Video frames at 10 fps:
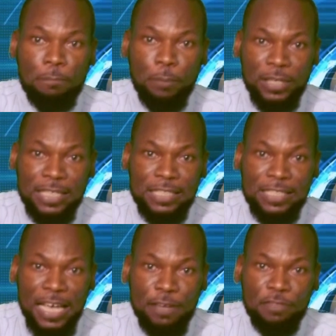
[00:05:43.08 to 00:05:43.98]
Police
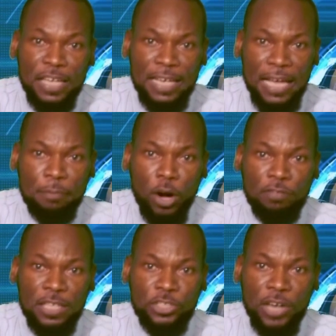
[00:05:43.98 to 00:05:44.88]
gave the name
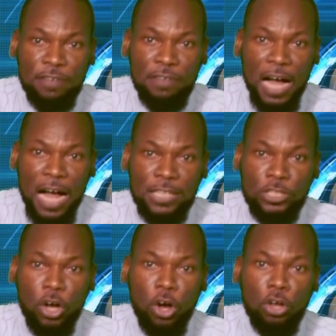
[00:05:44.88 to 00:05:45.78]
of the driver
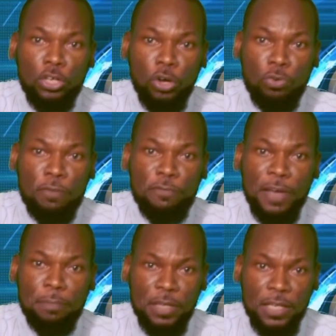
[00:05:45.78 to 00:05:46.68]
as
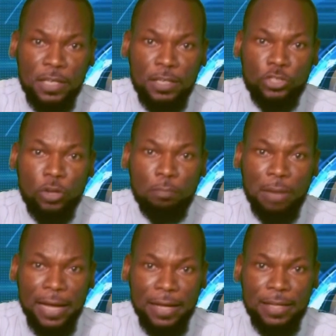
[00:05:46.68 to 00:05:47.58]
Olorunfemi
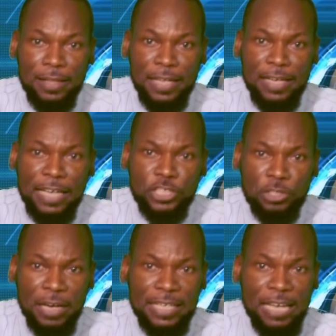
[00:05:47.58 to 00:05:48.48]
Tope. The
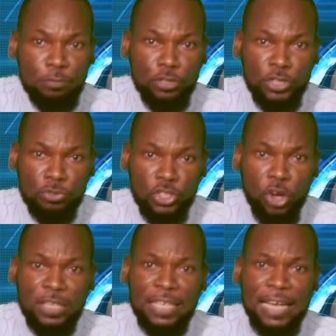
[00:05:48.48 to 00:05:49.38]
Nigerian cable news
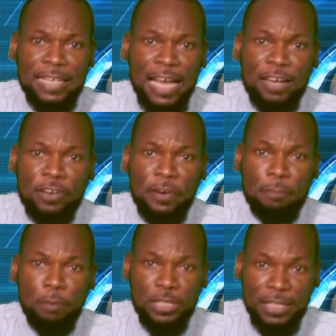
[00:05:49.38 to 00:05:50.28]
online earlier
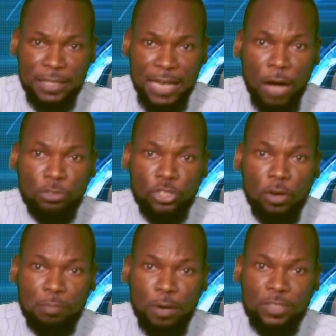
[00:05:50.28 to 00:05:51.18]
reported how
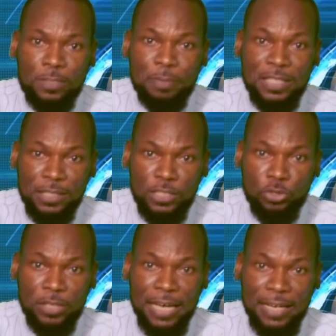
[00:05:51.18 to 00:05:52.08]
Tope was beaten
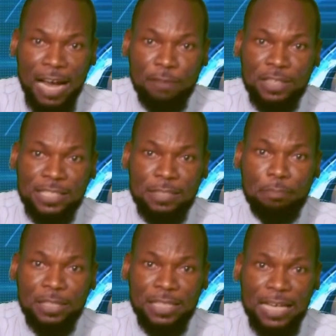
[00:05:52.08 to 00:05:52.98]
to death after
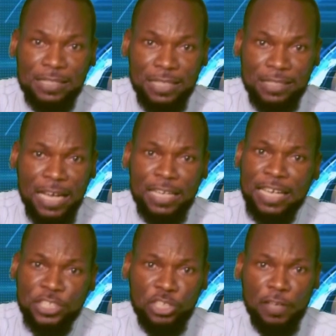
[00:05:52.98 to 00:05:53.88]
sympathizers
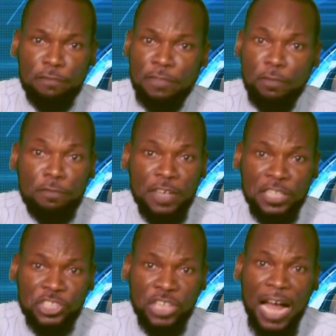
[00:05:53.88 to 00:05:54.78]
allegedly found
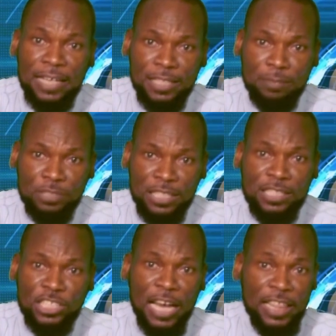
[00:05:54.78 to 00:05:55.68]
fetish items
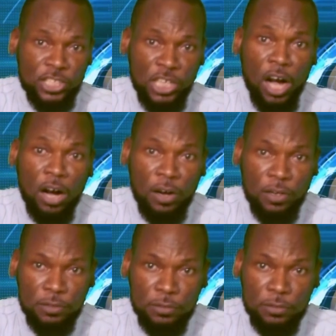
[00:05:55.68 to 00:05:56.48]
inside his car.